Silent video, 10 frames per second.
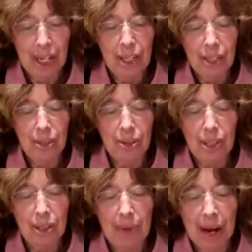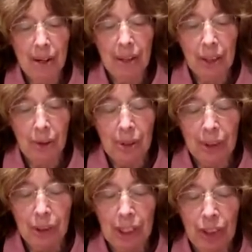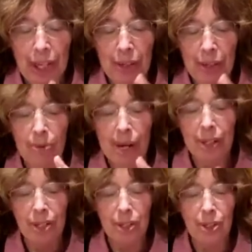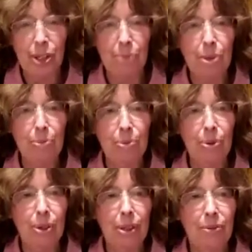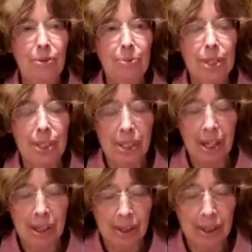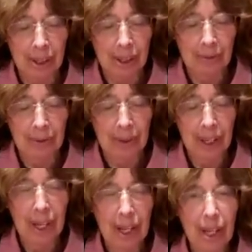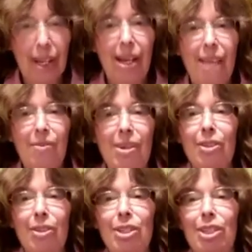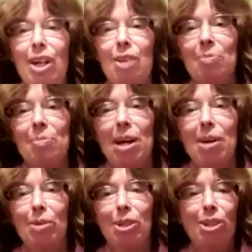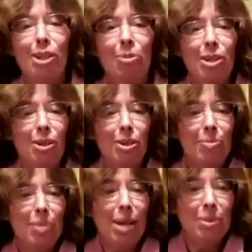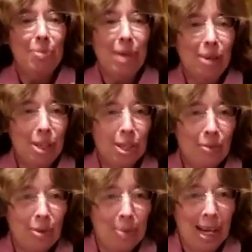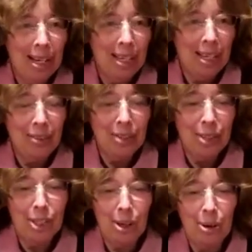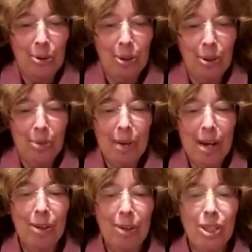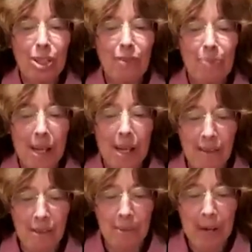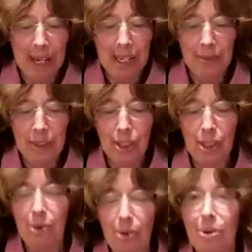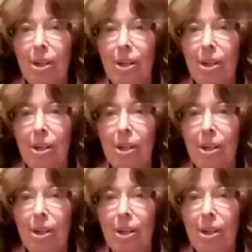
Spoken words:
So generations can be born from this chasana. And then there's another marriage that we learn about, the marriage of the body and the soul. The marriage in the body and the soul.